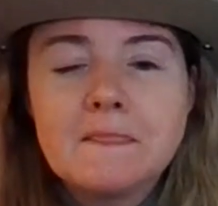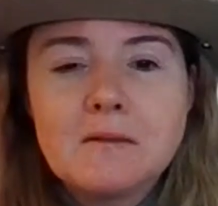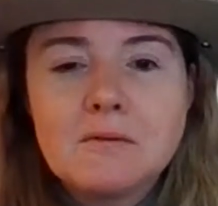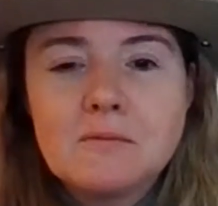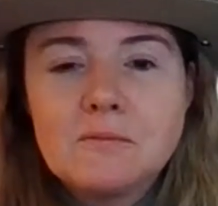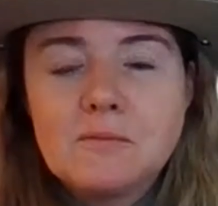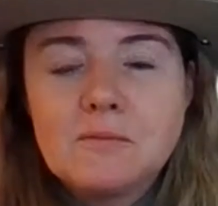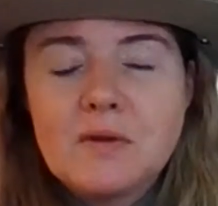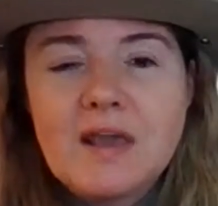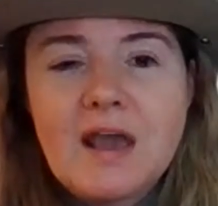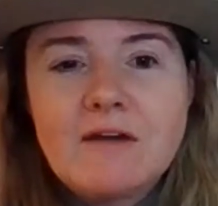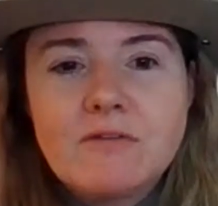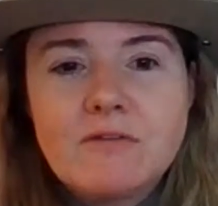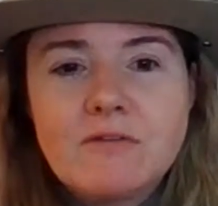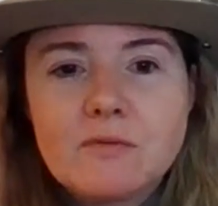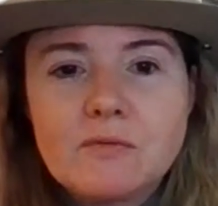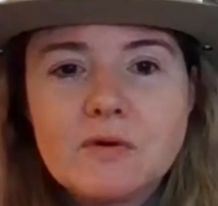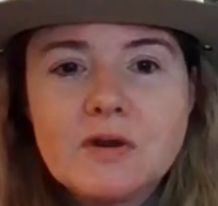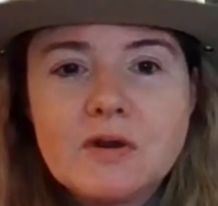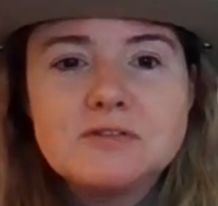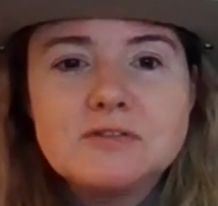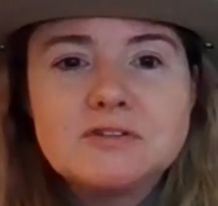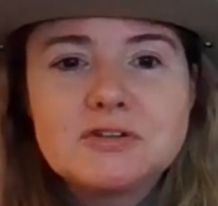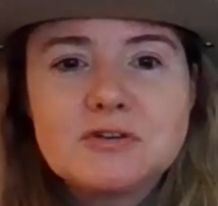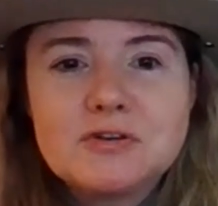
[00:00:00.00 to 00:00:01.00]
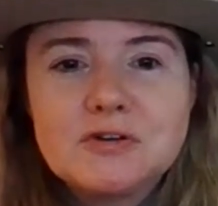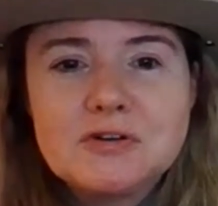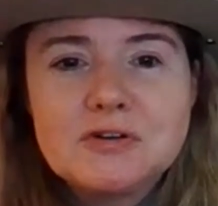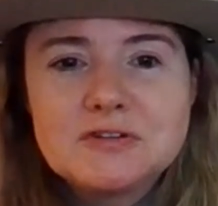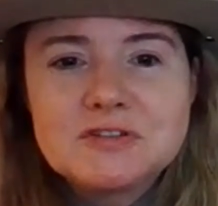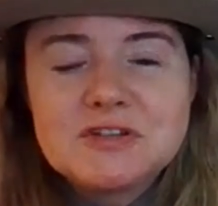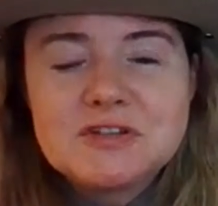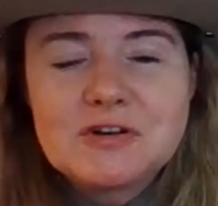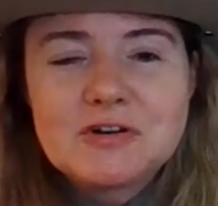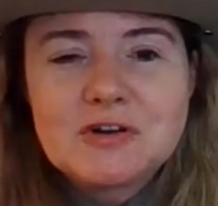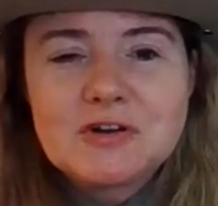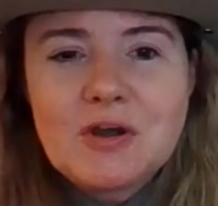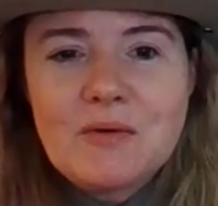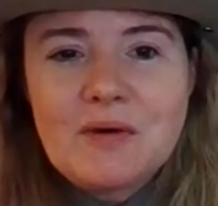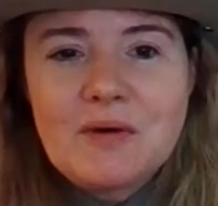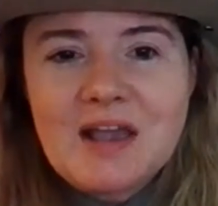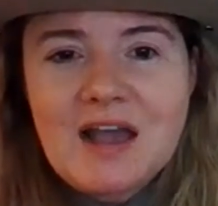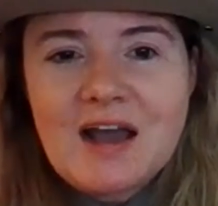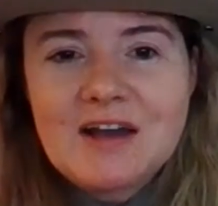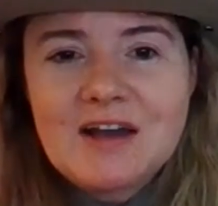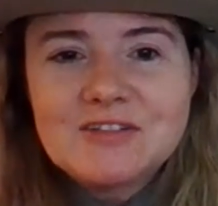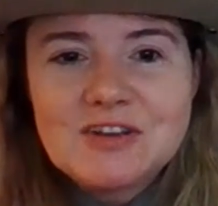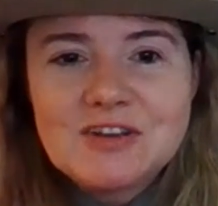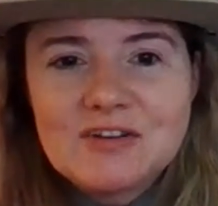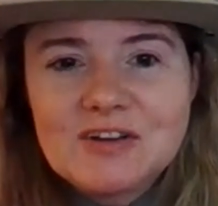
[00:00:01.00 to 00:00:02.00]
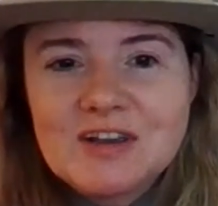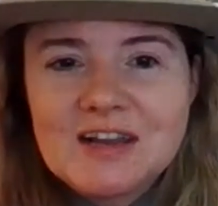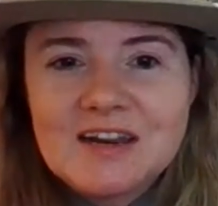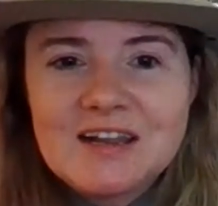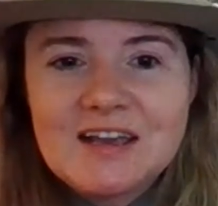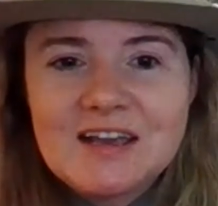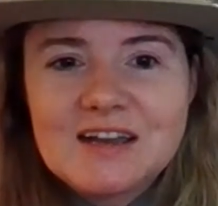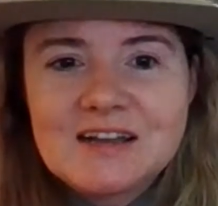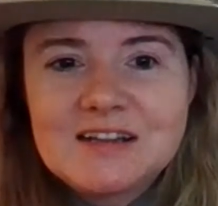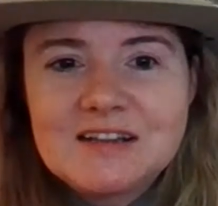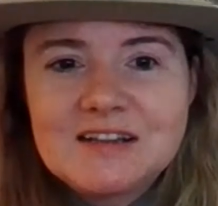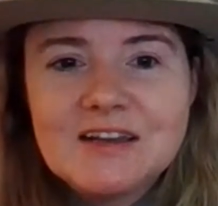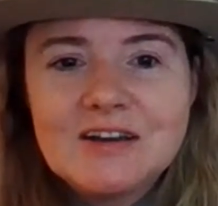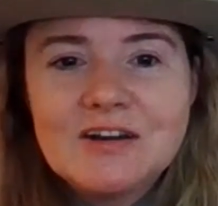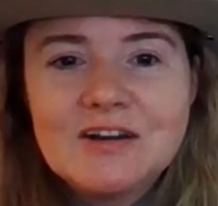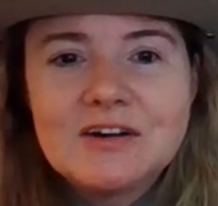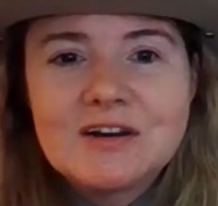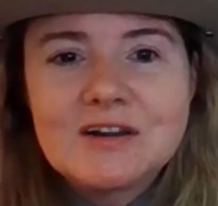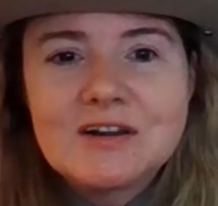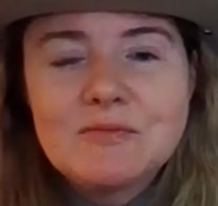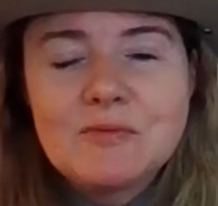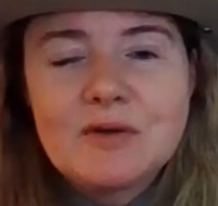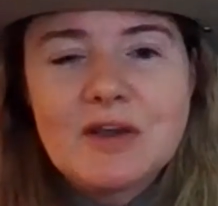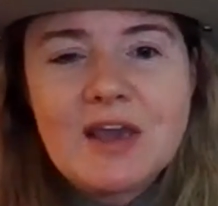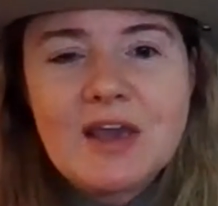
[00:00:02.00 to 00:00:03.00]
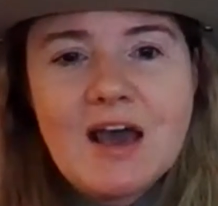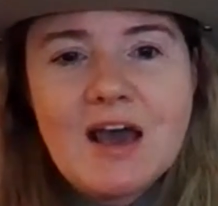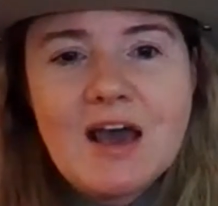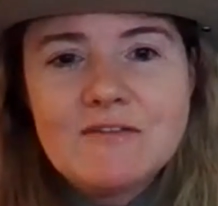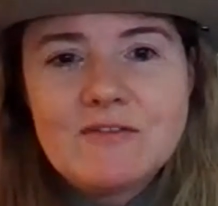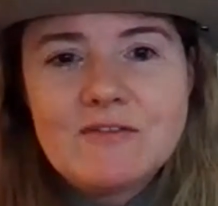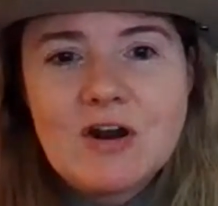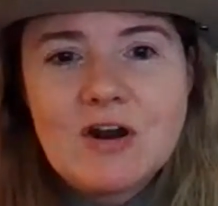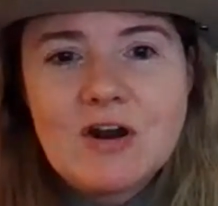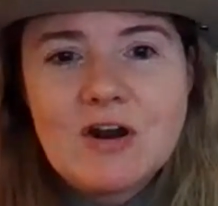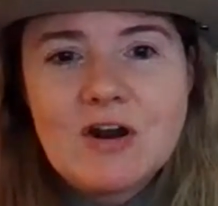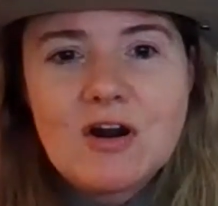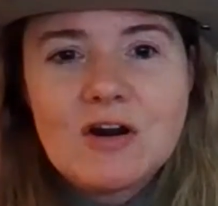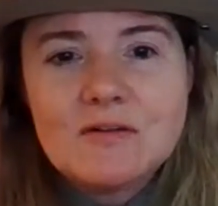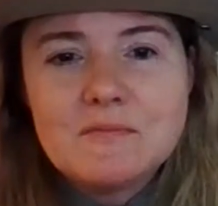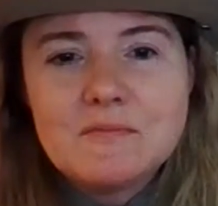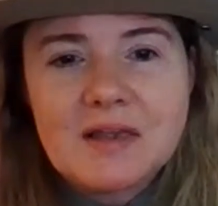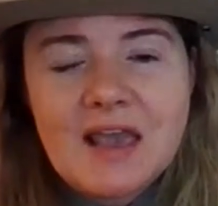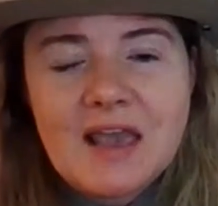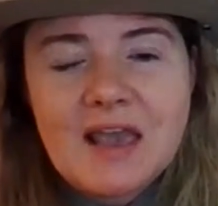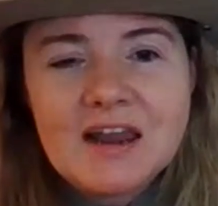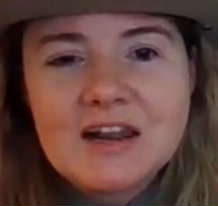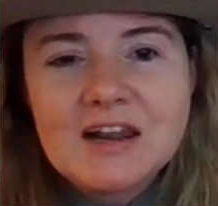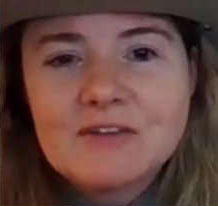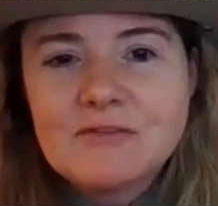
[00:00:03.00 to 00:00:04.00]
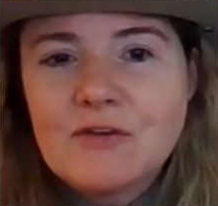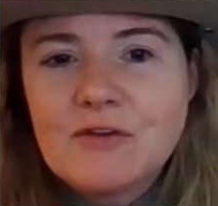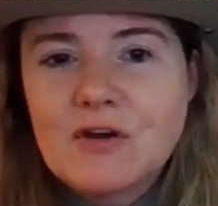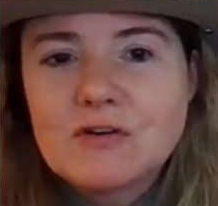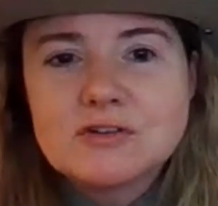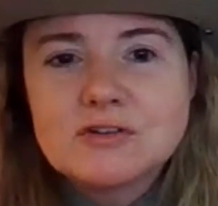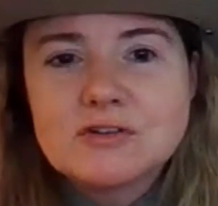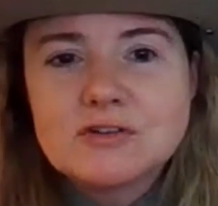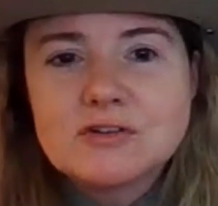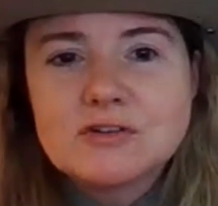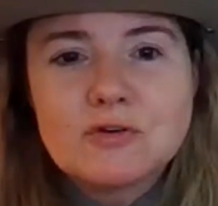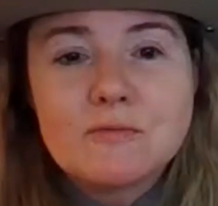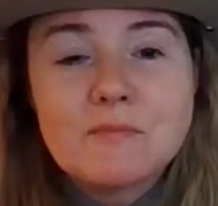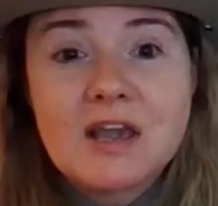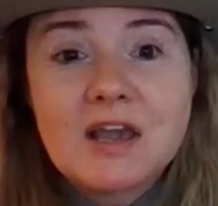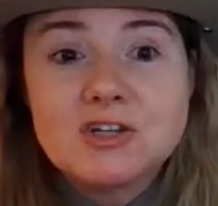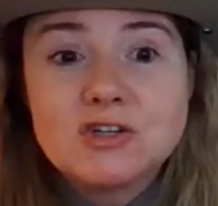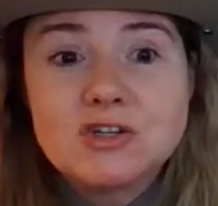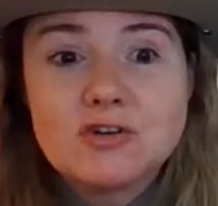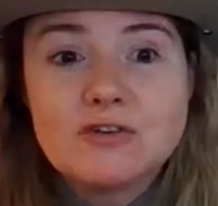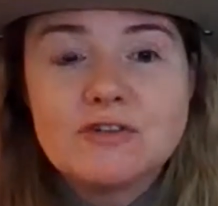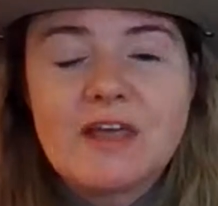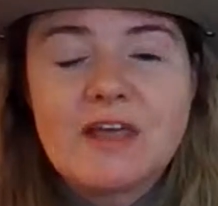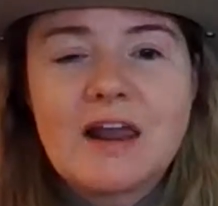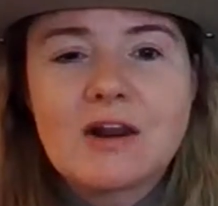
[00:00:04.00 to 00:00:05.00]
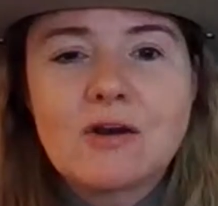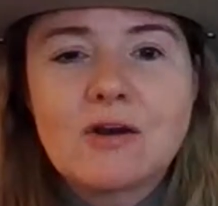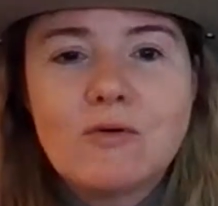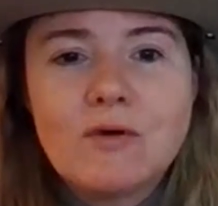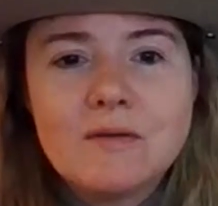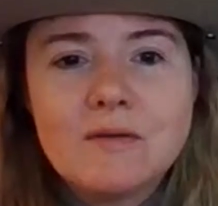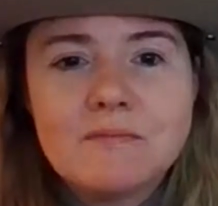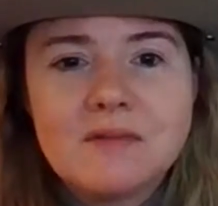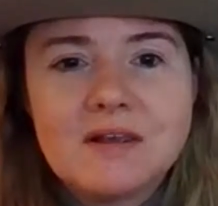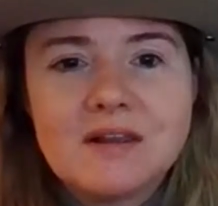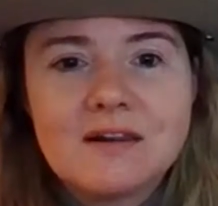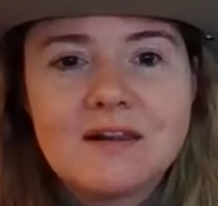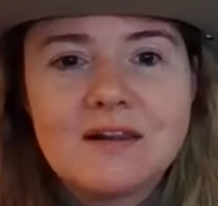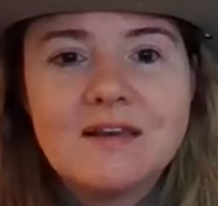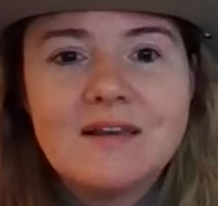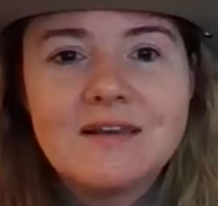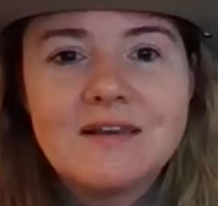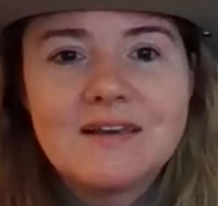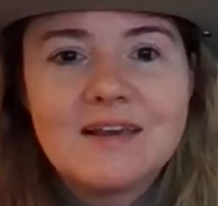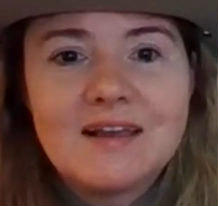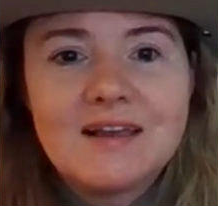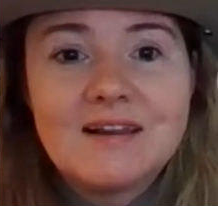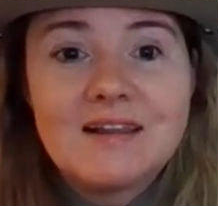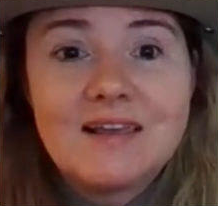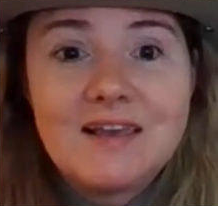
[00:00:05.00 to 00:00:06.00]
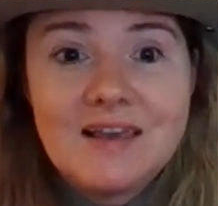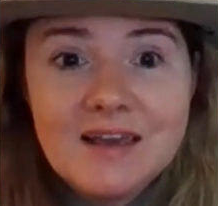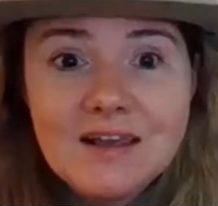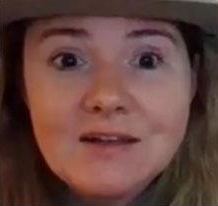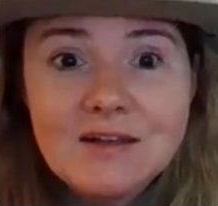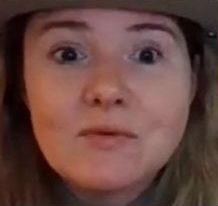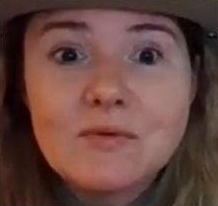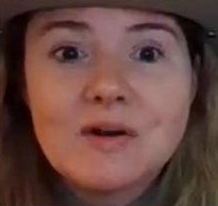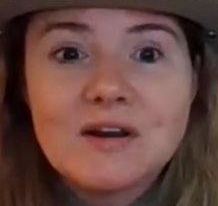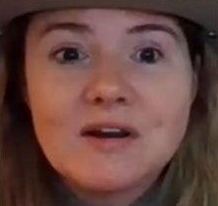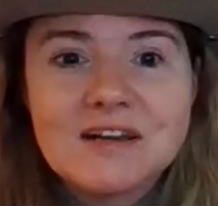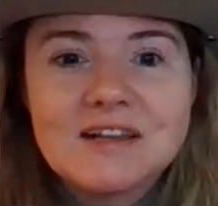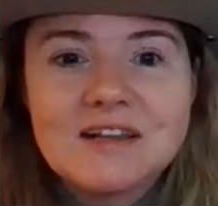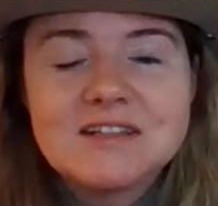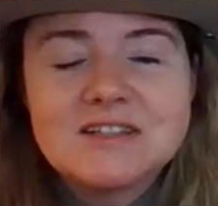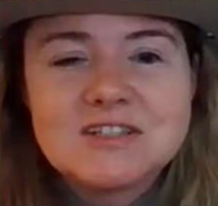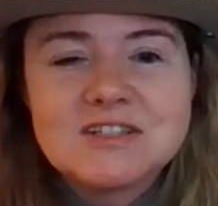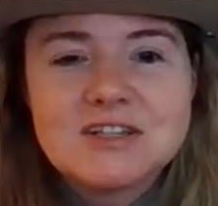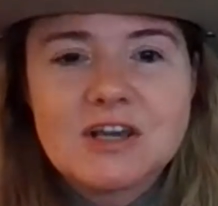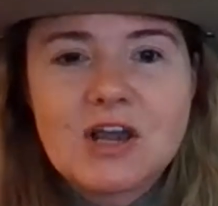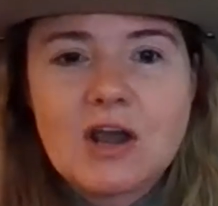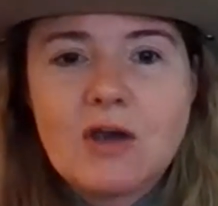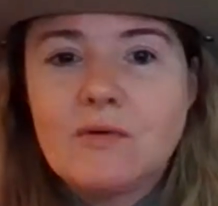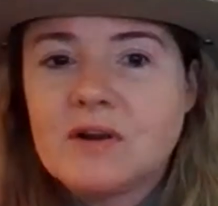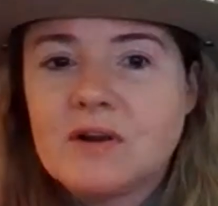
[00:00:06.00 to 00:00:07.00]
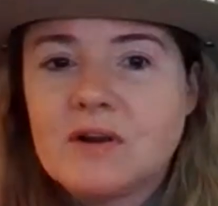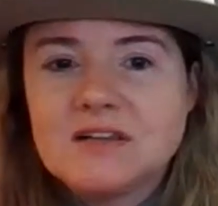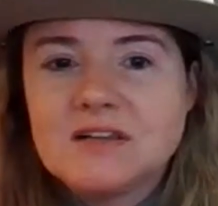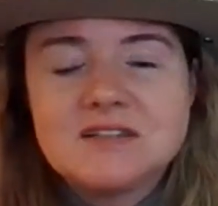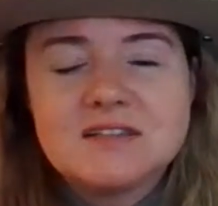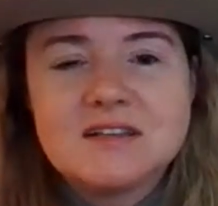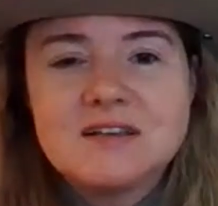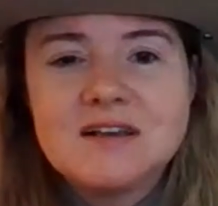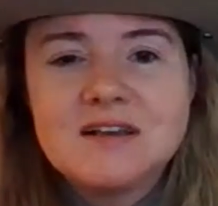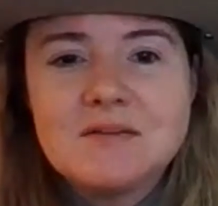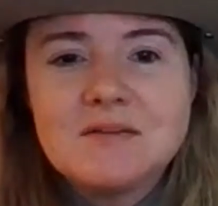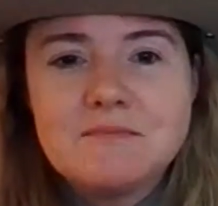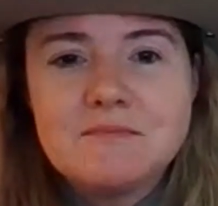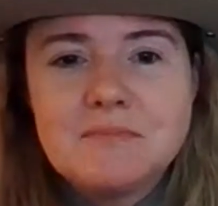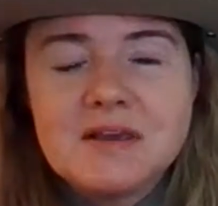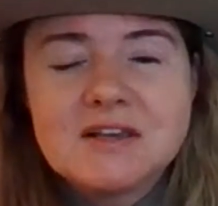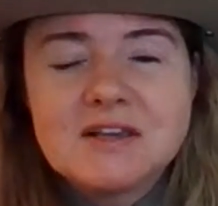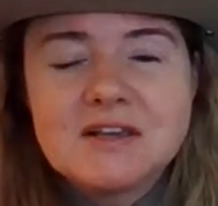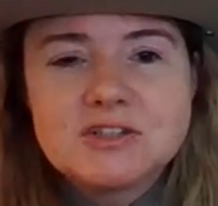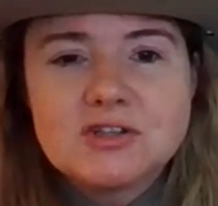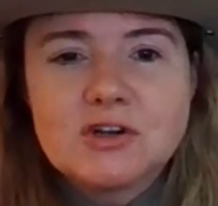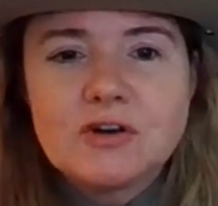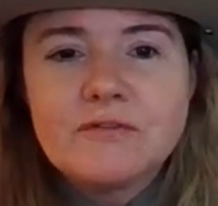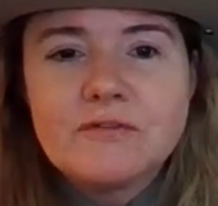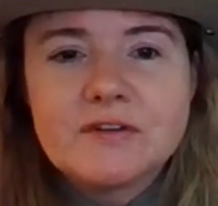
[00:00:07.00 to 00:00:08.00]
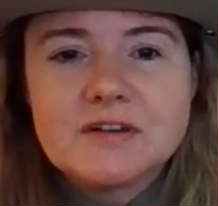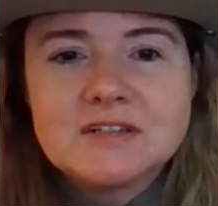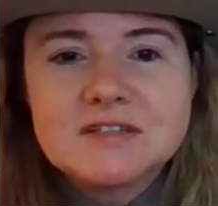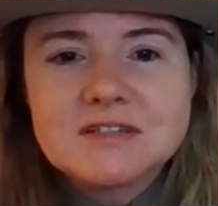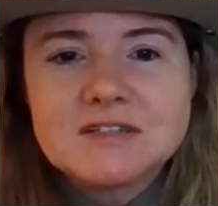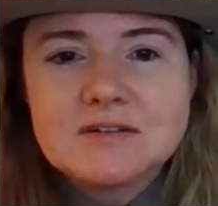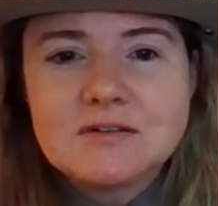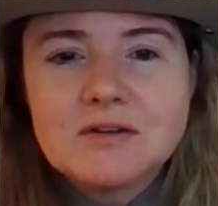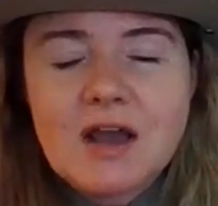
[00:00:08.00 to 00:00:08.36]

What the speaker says: we have our roads crews that are going out there getting it cleared, and we have our mechanic folks who are making sure that equipment can get where it needs to go and is being serviced.